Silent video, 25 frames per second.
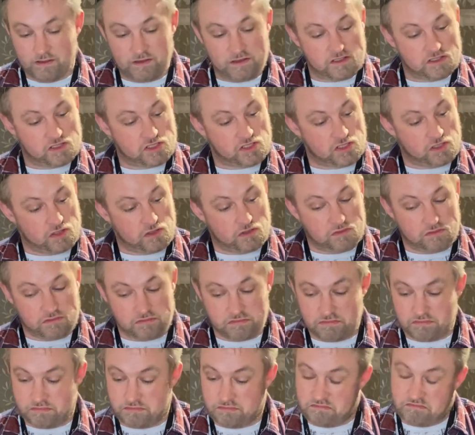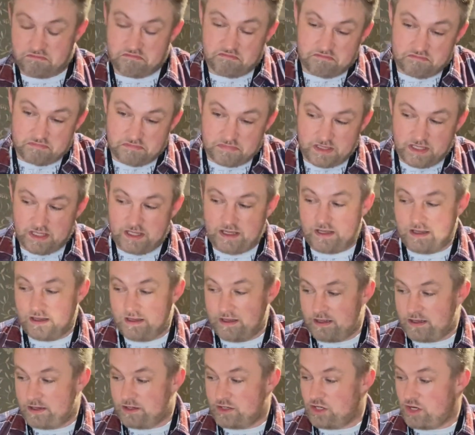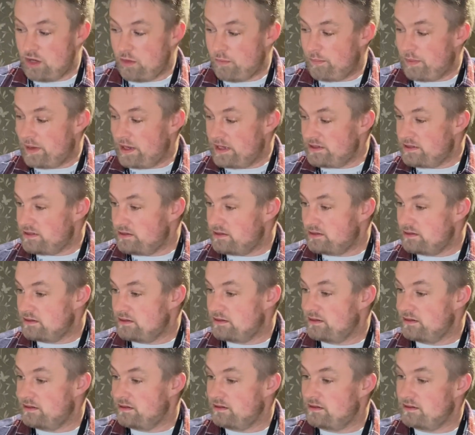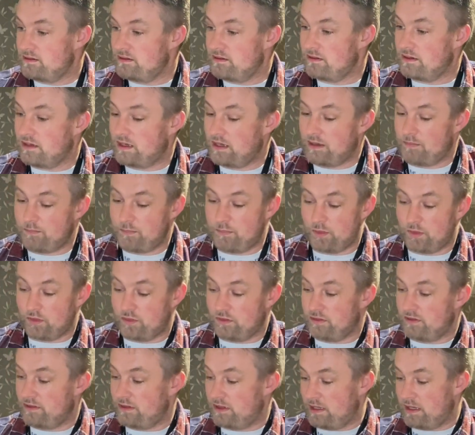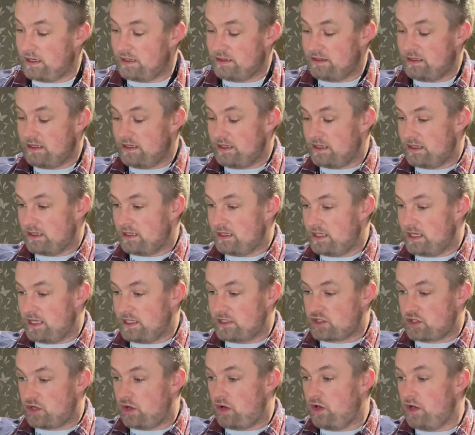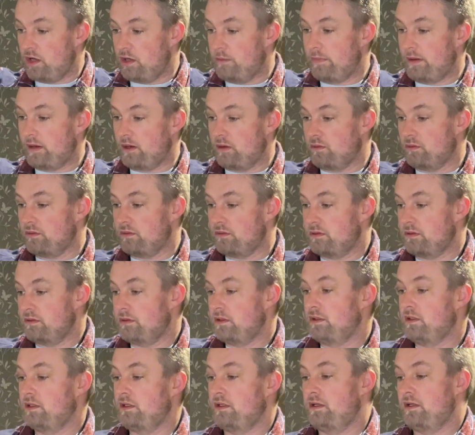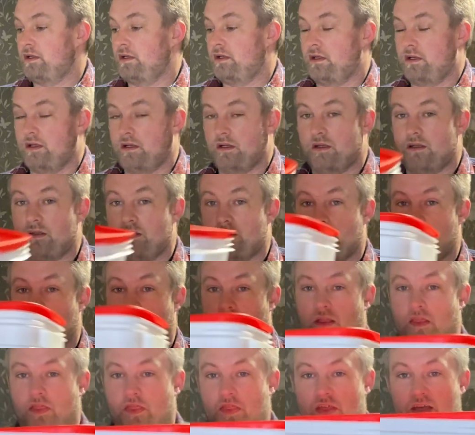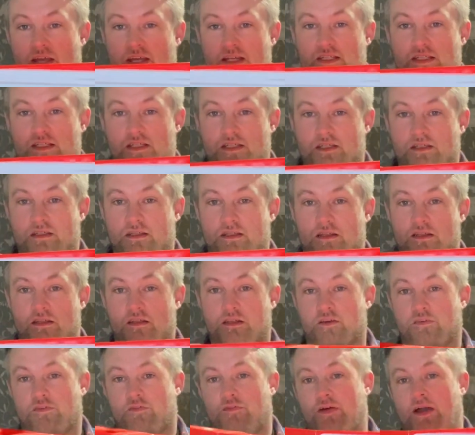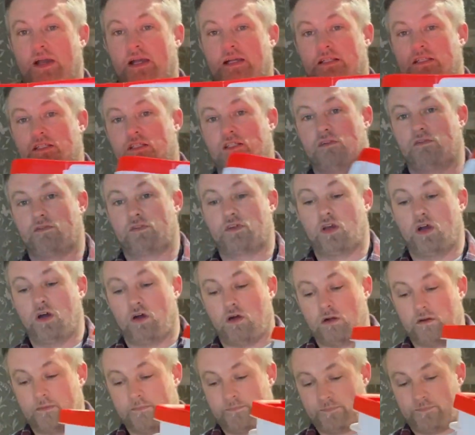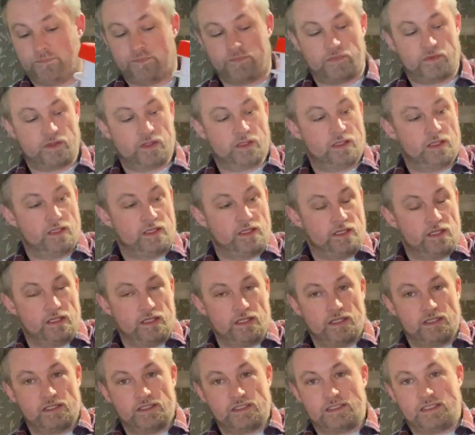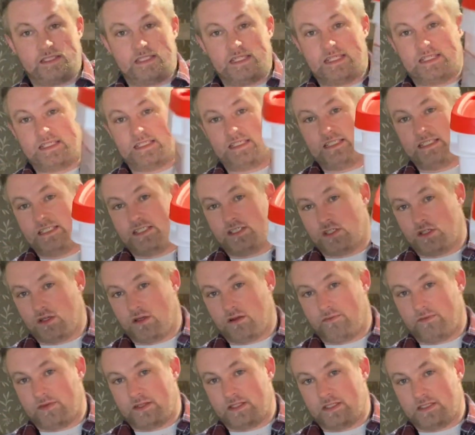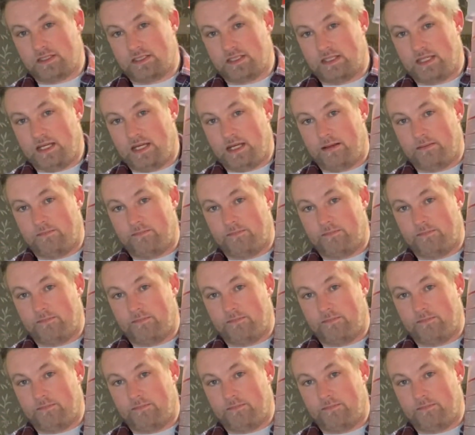So not bad. But I think it's all about this. The fact you've got 60 servings in that.